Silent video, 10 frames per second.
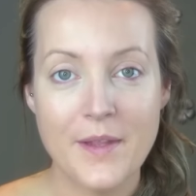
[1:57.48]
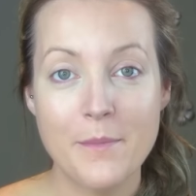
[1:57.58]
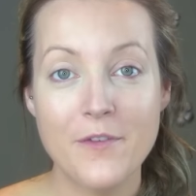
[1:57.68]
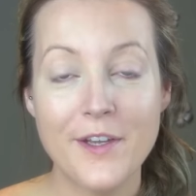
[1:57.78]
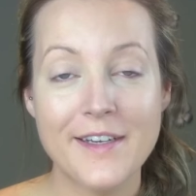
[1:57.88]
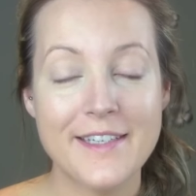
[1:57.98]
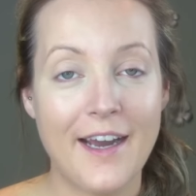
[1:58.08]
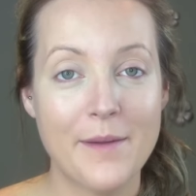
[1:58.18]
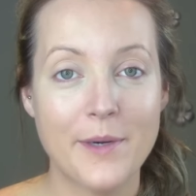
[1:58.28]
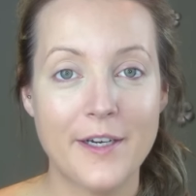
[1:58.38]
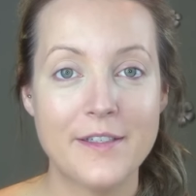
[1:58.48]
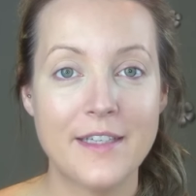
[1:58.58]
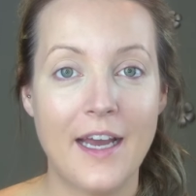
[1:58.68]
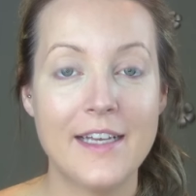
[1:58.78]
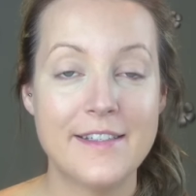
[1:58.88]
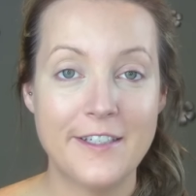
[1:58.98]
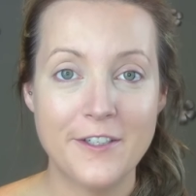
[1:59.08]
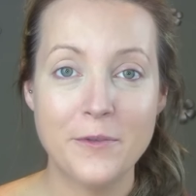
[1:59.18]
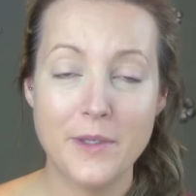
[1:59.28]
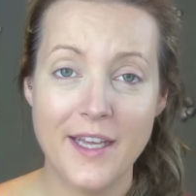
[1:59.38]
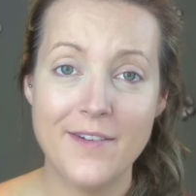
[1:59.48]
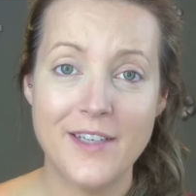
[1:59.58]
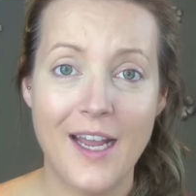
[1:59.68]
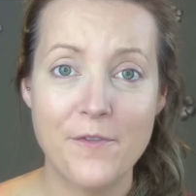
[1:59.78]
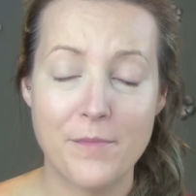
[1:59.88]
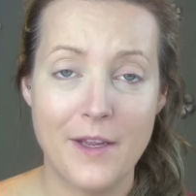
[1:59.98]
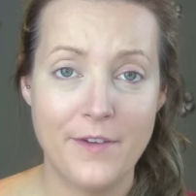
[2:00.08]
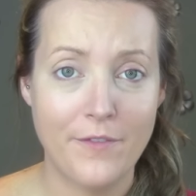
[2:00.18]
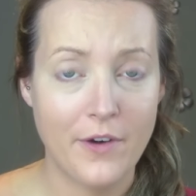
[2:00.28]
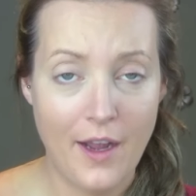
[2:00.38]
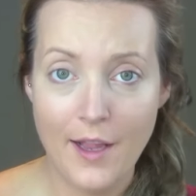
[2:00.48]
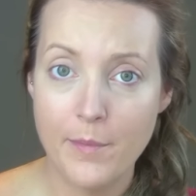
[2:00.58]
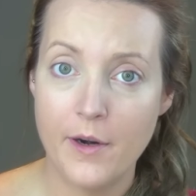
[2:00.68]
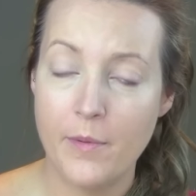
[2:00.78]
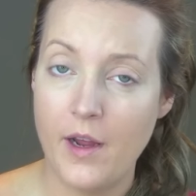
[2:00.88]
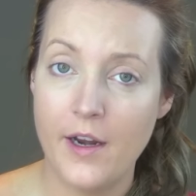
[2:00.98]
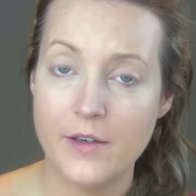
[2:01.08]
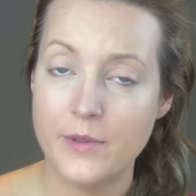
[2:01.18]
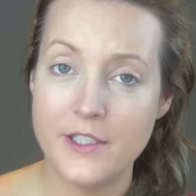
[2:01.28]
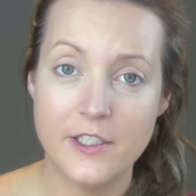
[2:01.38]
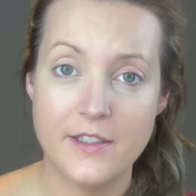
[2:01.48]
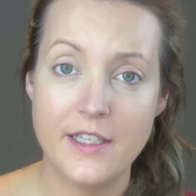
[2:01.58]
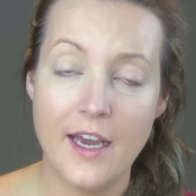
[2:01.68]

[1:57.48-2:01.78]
Moving on to eyebrows, I still don't really have time for my favorite eyebrow product, which is the